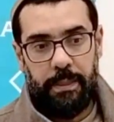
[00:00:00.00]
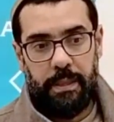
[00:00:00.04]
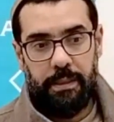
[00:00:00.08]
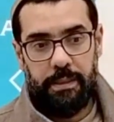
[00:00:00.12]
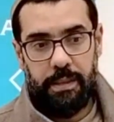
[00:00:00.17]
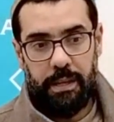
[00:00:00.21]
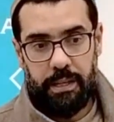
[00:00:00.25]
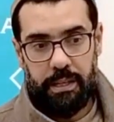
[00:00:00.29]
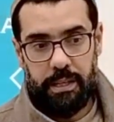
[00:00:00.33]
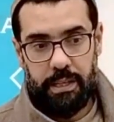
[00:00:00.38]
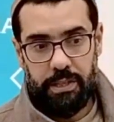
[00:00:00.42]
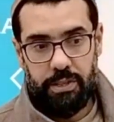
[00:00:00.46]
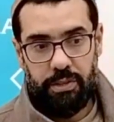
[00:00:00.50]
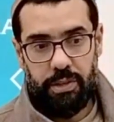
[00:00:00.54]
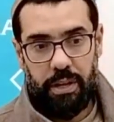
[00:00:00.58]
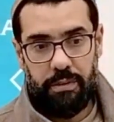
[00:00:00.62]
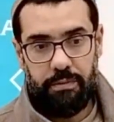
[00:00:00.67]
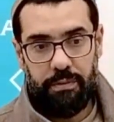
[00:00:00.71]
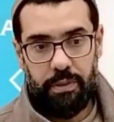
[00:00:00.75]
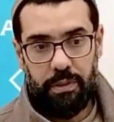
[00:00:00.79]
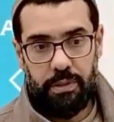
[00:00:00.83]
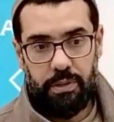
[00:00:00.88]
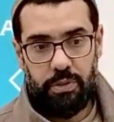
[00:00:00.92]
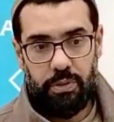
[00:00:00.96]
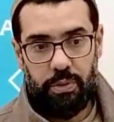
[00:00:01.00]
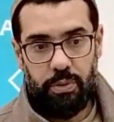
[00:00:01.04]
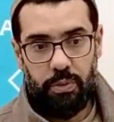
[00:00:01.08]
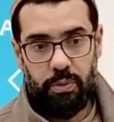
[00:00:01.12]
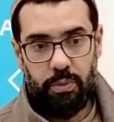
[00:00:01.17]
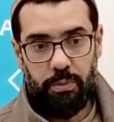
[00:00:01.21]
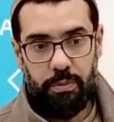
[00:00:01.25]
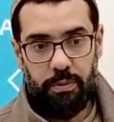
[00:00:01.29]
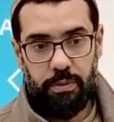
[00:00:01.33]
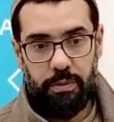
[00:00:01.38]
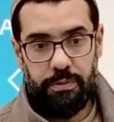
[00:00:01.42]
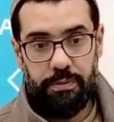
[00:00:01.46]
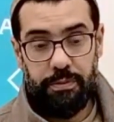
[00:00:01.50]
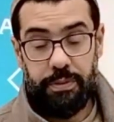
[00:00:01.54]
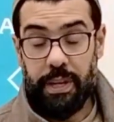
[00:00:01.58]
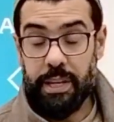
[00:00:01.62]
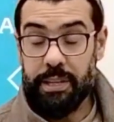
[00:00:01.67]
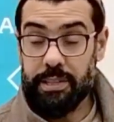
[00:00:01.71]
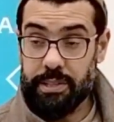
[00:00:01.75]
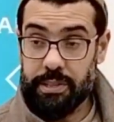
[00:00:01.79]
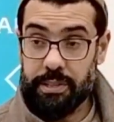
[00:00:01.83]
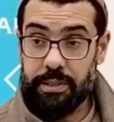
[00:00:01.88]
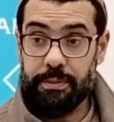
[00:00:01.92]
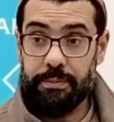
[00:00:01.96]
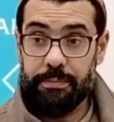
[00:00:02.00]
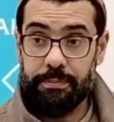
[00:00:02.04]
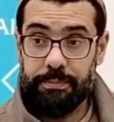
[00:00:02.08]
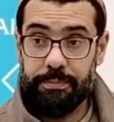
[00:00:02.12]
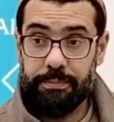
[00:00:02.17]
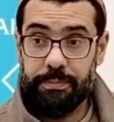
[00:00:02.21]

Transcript: Then he traveled to Fes,